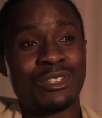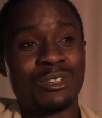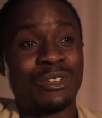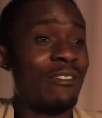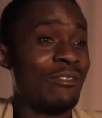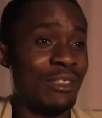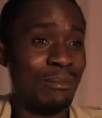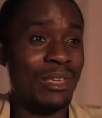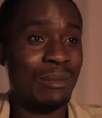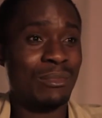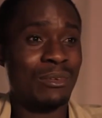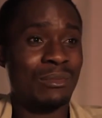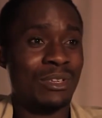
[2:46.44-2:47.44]
love the
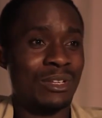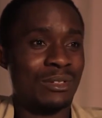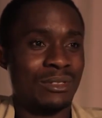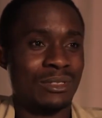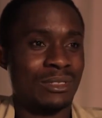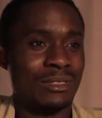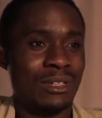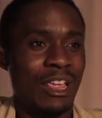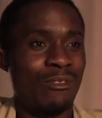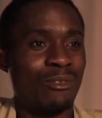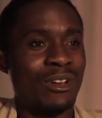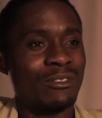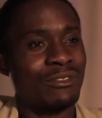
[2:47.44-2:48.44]
people, because
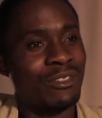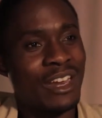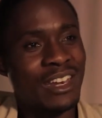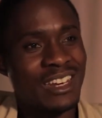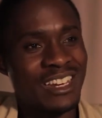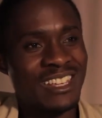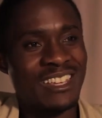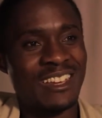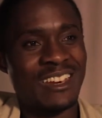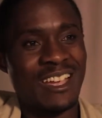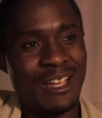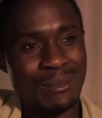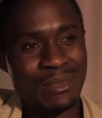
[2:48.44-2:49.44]
everyone's friendly
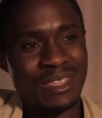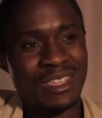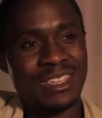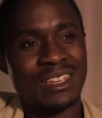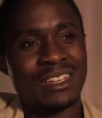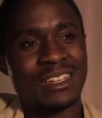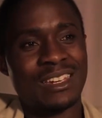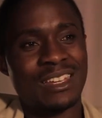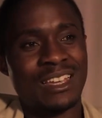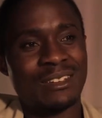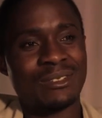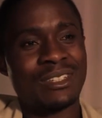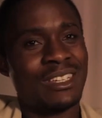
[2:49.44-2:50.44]
and happy, and
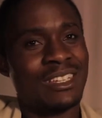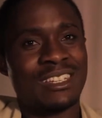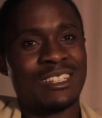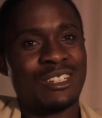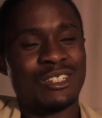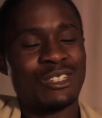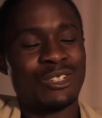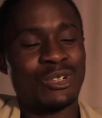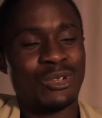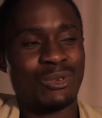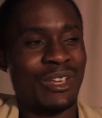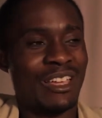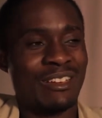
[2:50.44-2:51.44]

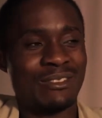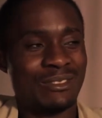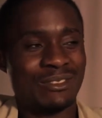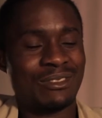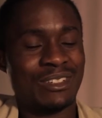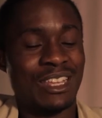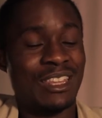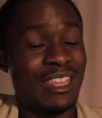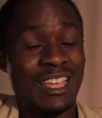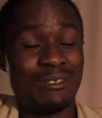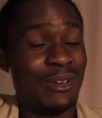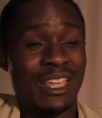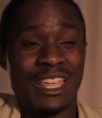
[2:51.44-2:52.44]
so we are
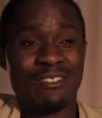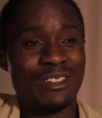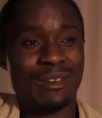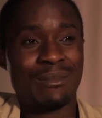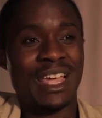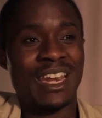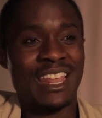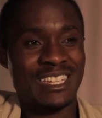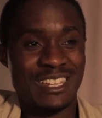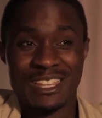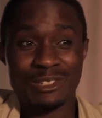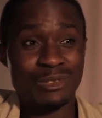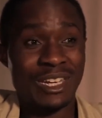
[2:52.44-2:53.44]
gifted by nature.
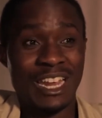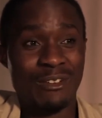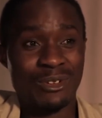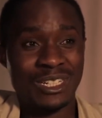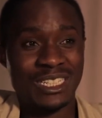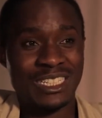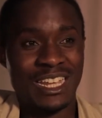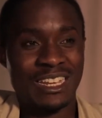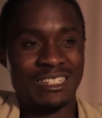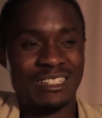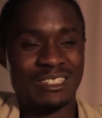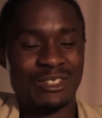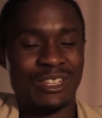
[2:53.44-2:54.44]
That's what everyone says.
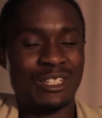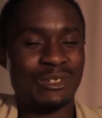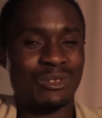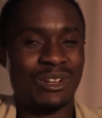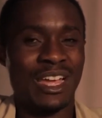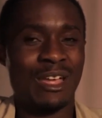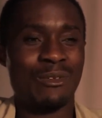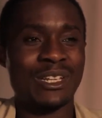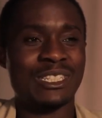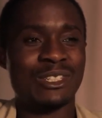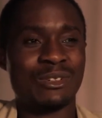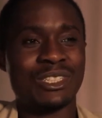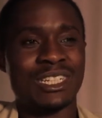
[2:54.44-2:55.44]
So that's why
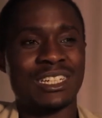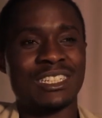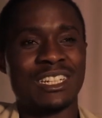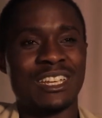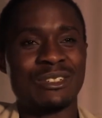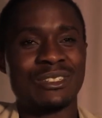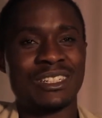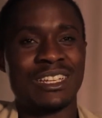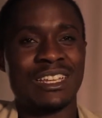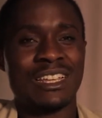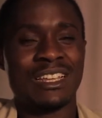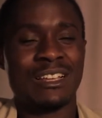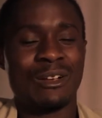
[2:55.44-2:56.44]
Winston Churchill,
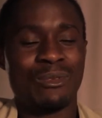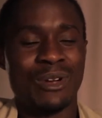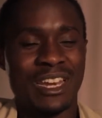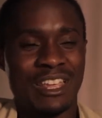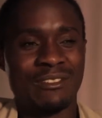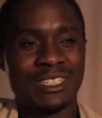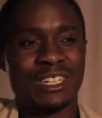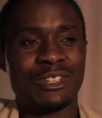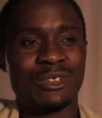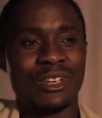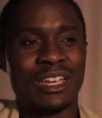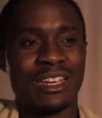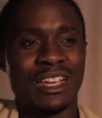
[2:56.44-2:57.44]
when he visited
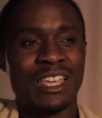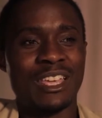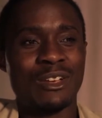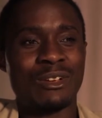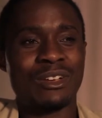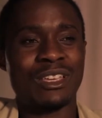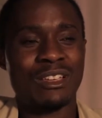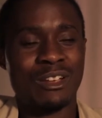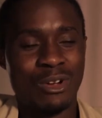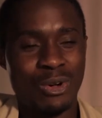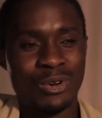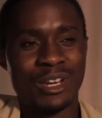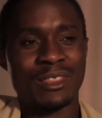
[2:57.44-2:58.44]
Uganda, he
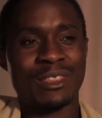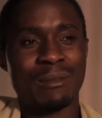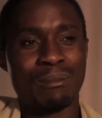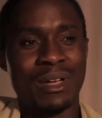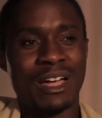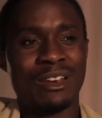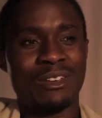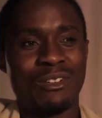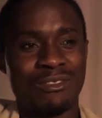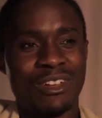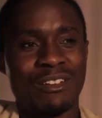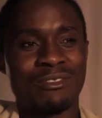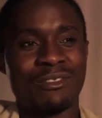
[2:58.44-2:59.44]
called it the Pearl
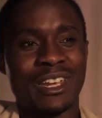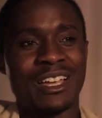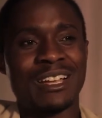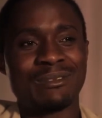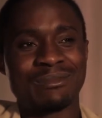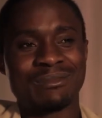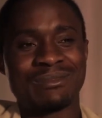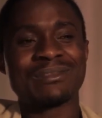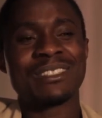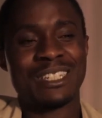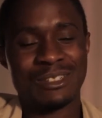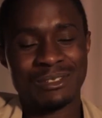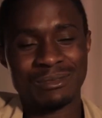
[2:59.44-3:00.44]
of Africa.
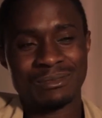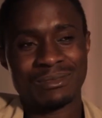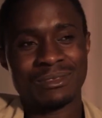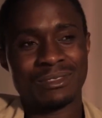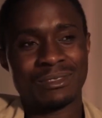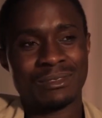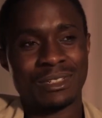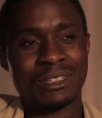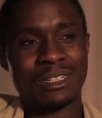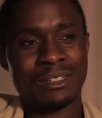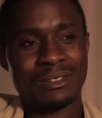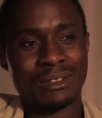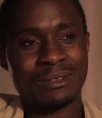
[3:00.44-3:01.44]
So, good
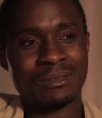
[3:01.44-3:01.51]
country.